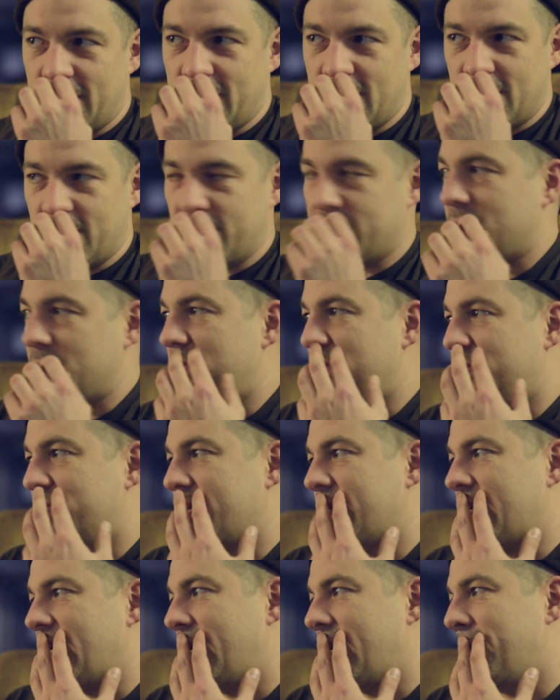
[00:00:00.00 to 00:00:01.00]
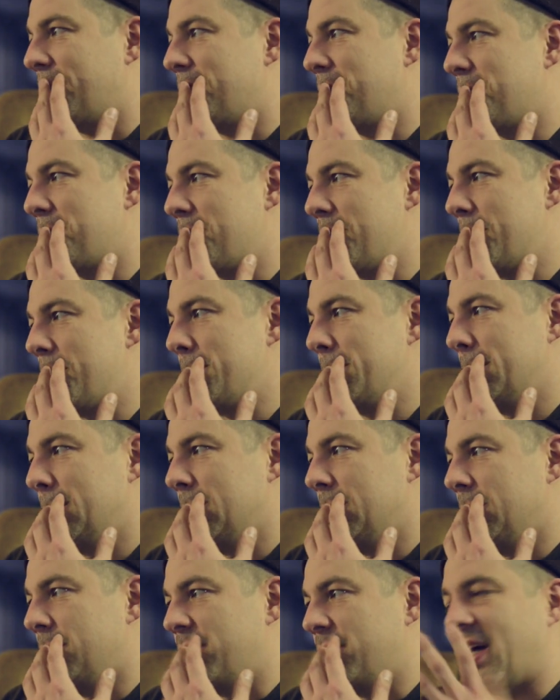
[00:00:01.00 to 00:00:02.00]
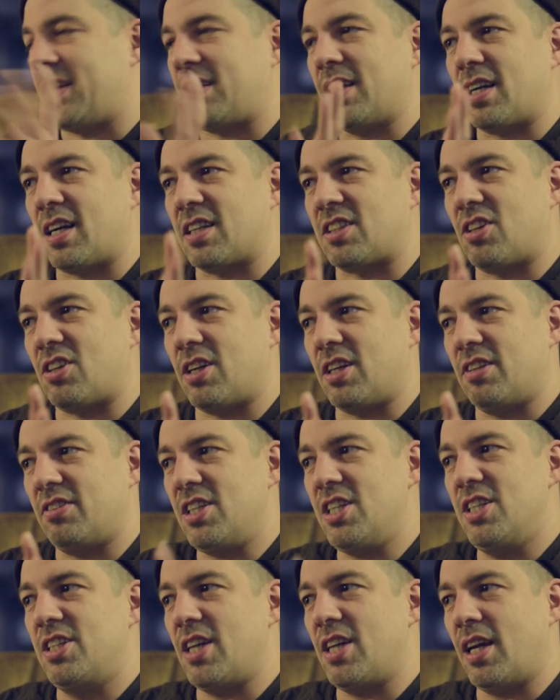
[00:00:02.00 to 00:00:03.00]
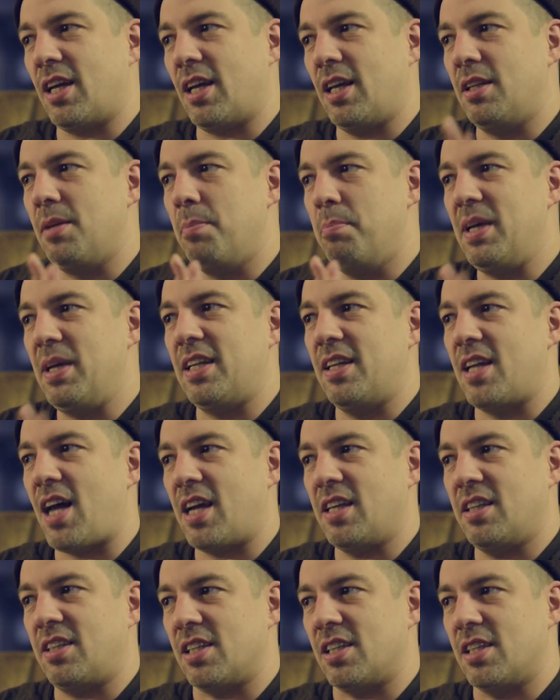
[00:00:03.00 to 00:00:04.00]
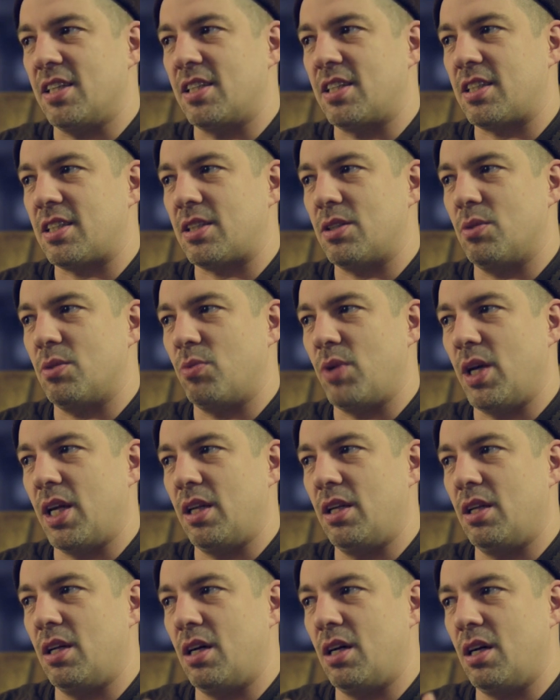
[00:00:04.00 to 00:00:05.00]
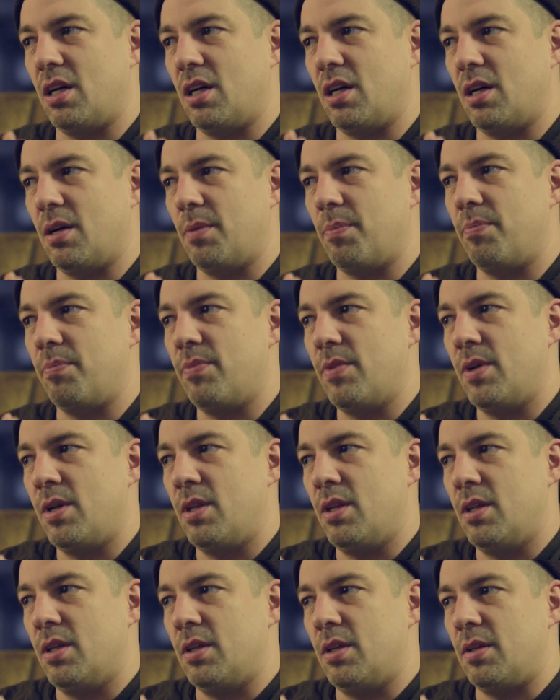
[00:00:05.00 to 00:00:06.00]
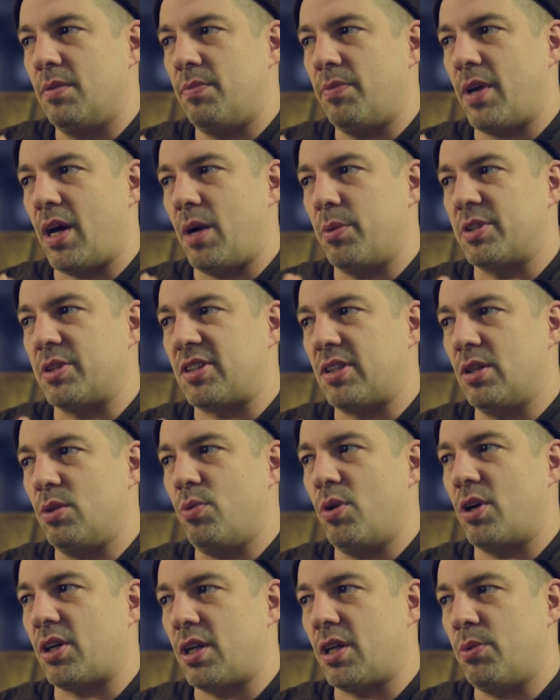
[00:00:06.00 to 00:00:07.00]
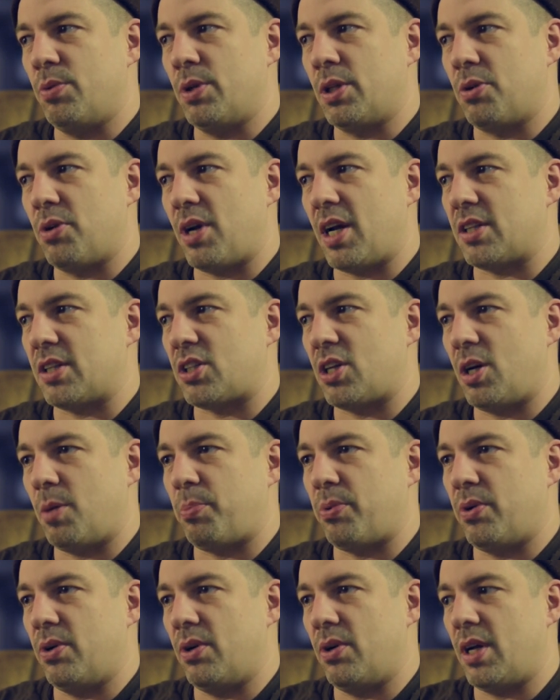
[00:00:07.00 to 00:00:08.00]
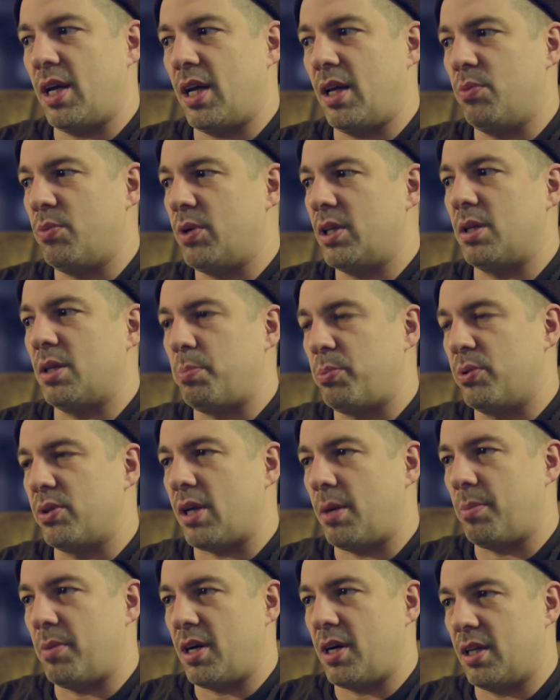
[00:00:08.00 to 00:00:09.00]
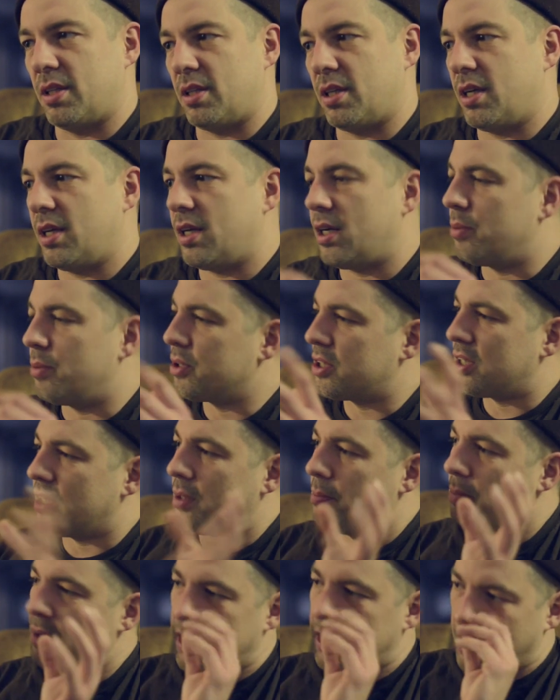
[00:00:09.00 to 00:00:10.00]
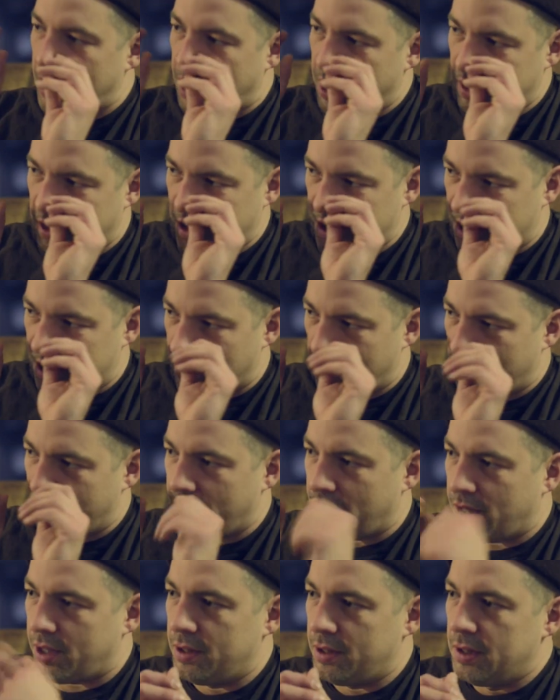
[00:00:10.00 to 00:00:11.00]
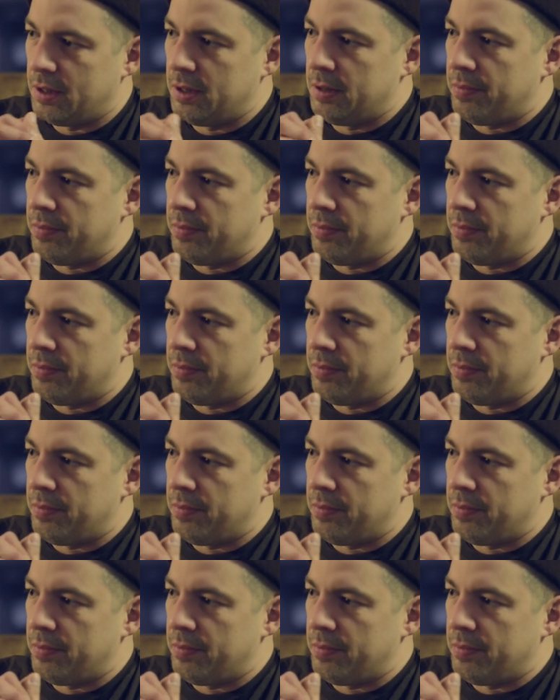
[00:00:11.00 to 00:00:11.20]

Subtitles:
No, it was before that. I think I started DJing in the mid-90s when I was still working with Grasshopper and with De Puta Madre. It was in the mid-90s somewhere.